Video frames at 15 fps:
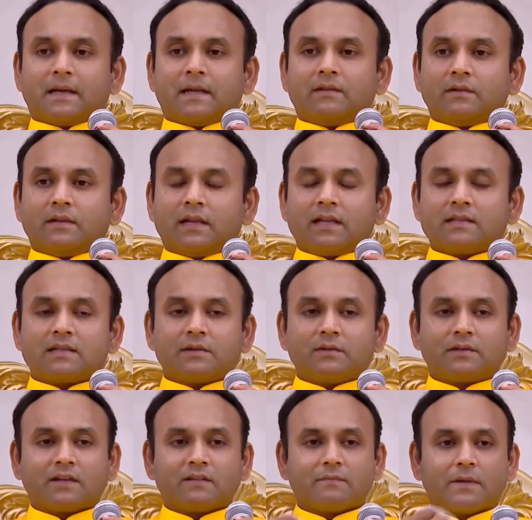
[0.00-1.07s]
and you realize I
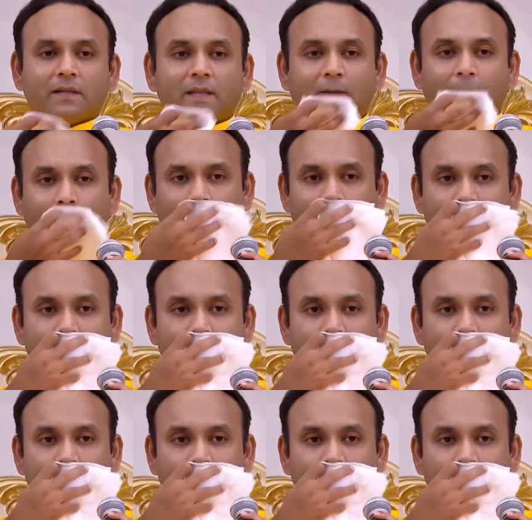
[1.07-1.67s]
don't have money.